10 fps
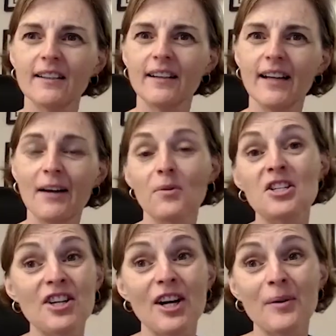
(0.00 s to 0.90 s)
and wouldn't
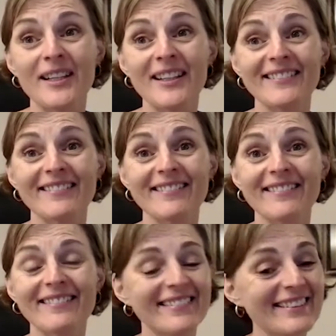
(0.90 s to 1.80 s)
you know it,
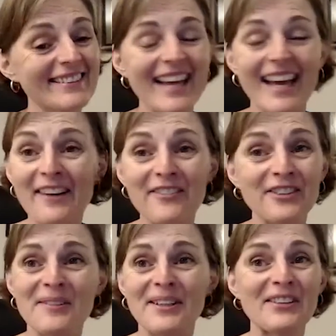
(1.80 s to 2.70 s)
that
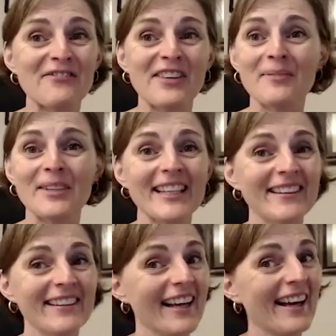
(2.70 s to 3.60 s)
African-American family
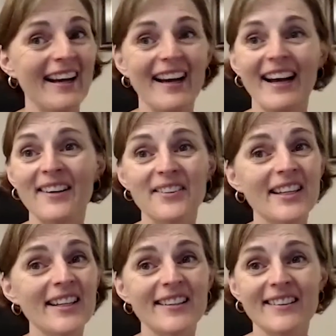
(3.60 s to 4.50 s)
out in a
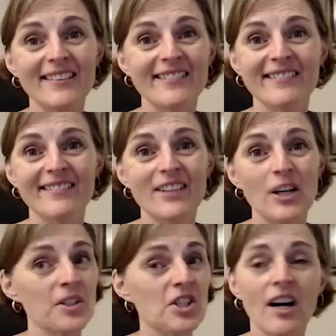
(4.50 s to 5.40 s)
year, no
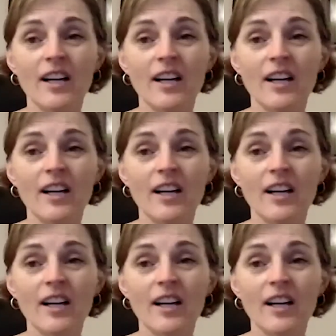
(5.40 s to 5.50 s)
one talked to